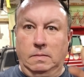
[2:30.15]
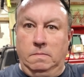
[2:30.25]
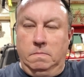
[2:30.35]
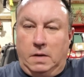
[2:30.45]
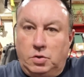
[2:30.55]

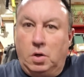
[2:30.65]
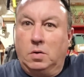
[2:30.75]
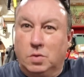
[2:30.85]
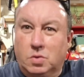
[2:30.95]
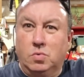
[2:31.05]
I tried
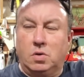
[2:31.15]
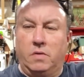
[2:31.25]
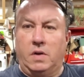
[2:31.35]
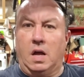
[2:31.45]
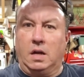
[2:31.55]
with a
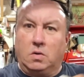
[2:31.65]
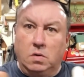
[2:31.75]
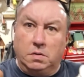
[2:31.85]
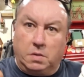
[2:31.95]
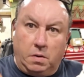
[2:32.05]
screwdriver. I
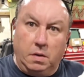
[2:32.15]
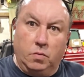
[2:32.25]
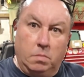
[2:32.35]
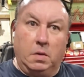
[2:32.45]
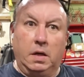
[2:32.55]
couldn't turn it
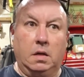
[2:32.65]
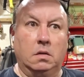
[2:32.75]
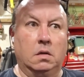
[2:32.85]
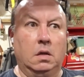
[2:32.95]
with my hand.